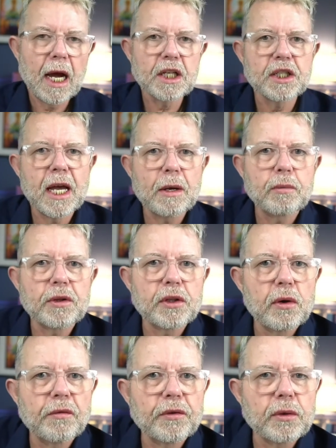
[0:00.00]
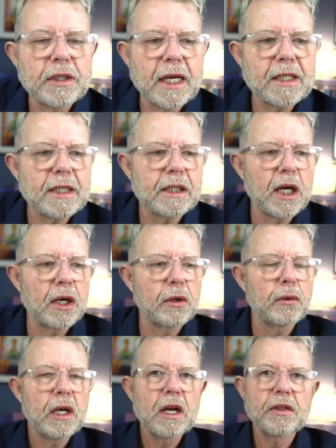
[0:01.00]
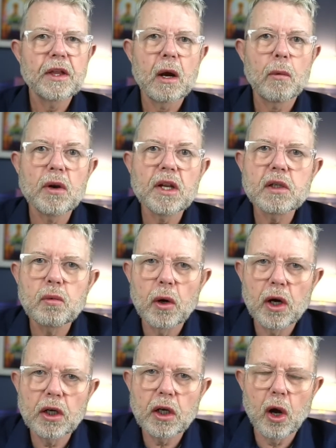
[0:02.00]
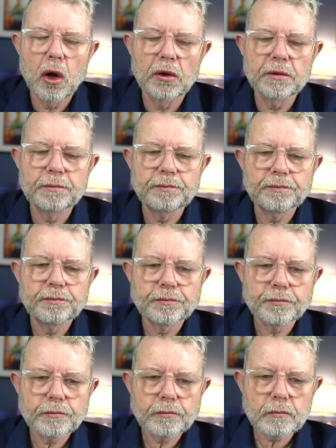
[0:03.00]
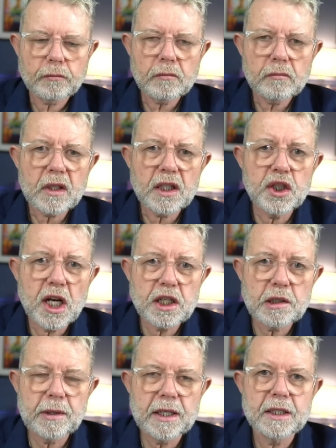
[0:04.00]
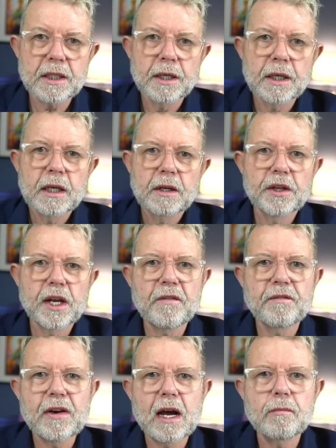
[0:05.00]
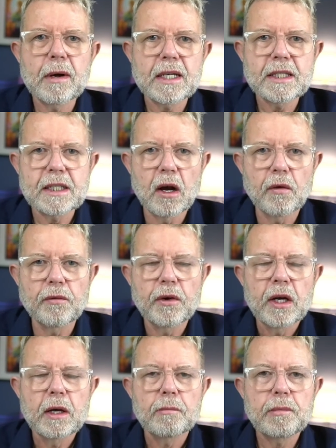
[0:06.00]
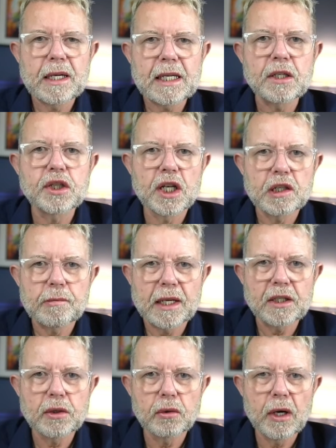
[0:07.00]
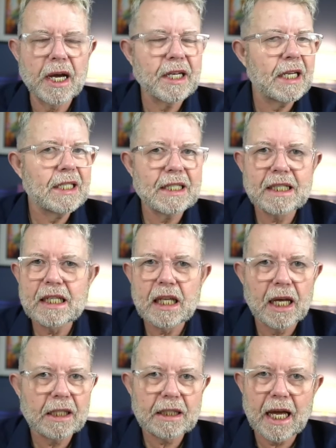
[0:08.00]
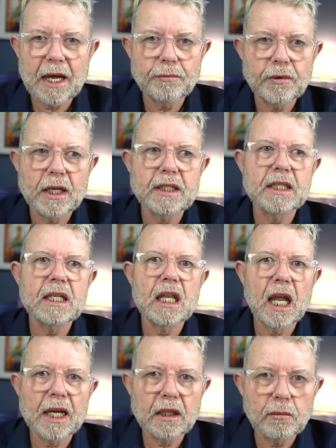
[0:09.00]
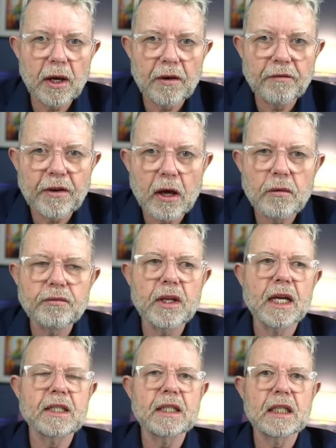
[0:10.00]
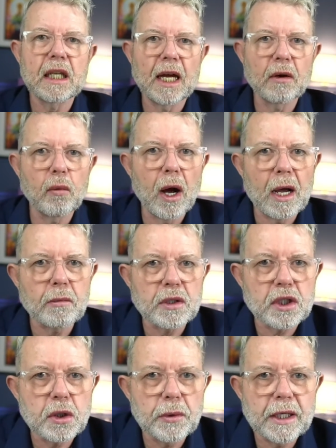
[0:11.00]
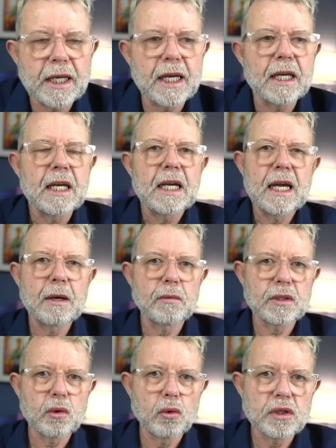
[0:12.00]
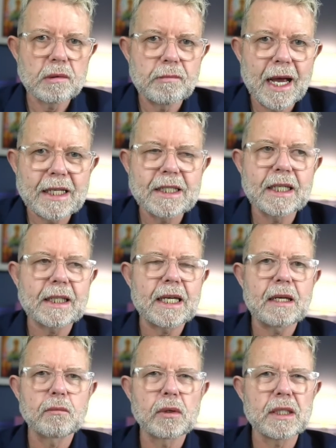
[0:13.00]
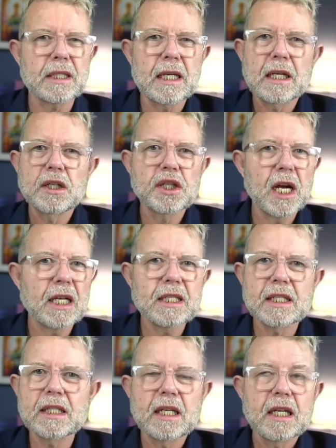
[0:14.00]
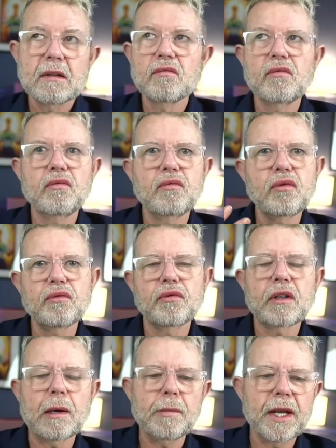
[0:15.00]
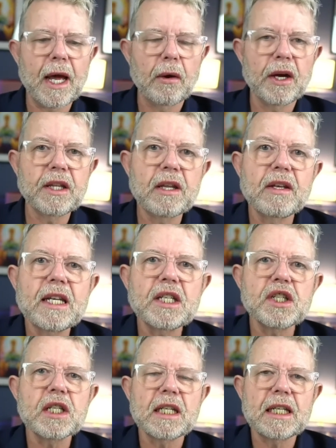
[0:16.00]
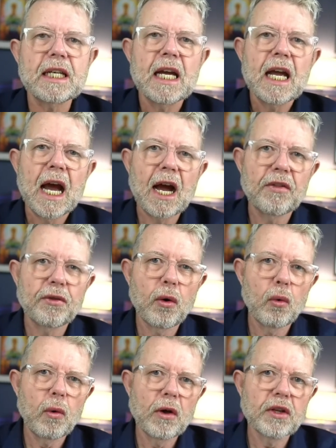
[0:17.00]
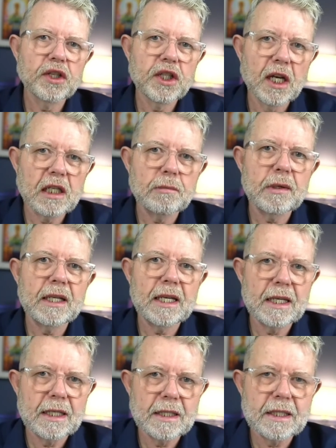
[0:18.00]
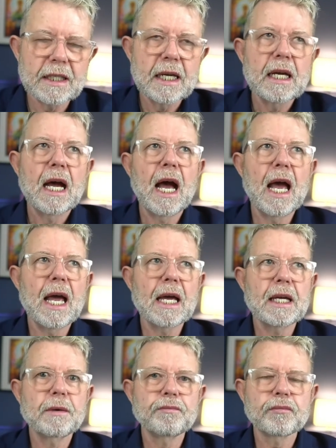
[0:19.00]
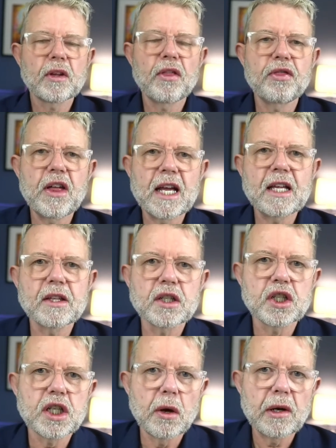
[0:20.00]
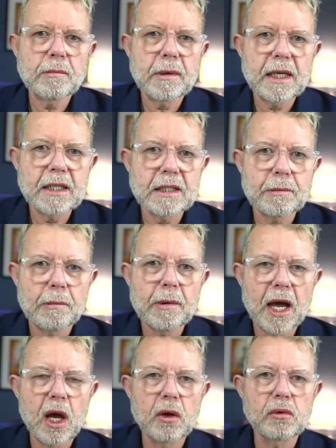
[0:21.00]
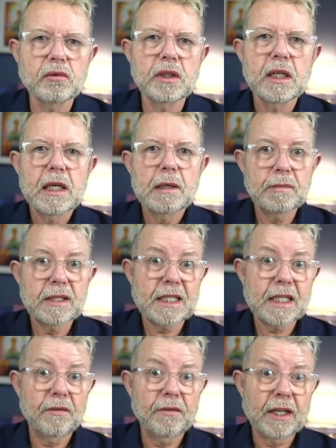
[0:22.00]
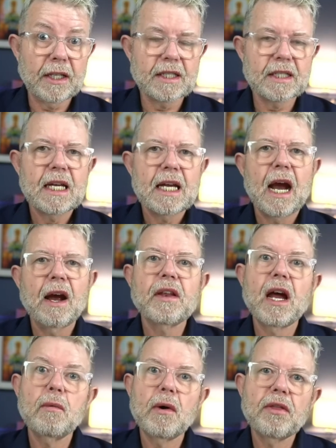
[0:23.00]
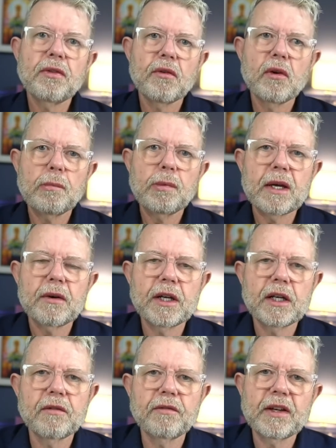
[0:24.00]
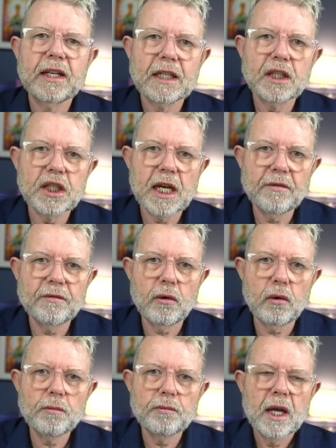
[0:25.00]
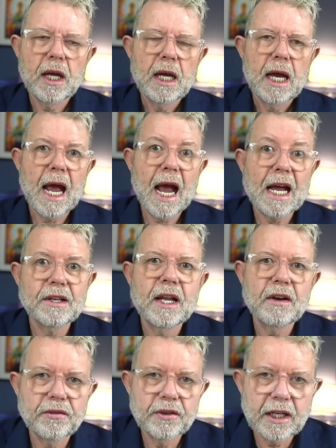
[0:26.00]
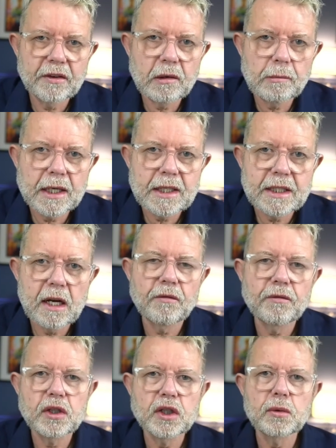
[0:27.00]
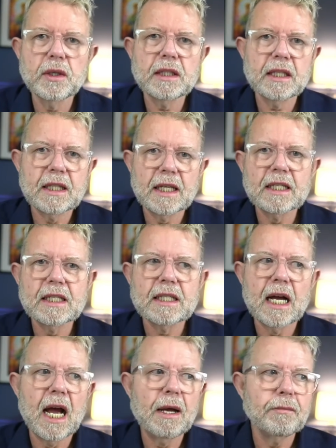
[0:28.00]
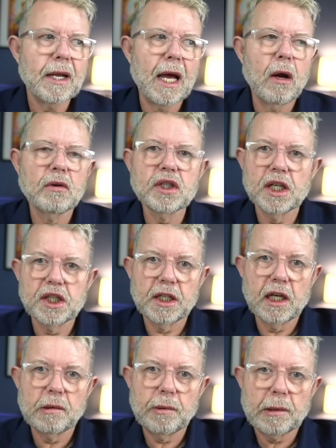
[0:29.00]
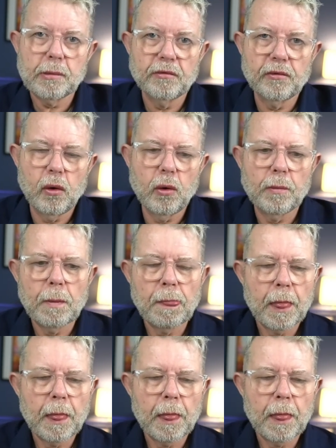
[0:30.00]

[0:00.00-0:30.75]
I shared with you a few days ago that I wanted to work on judgment, that I found myself being judgmental and I didn't like that. I didn't like the way it felt. I didn't like why I was doing it. It was automatic. It was just woof, coming out. And initially, I thought, well, the judgment is a thing that's showing me some of my own misgivings. And I went through a period of feeling shameful and then forgiving myself for doing the things that I'm now judging other people for.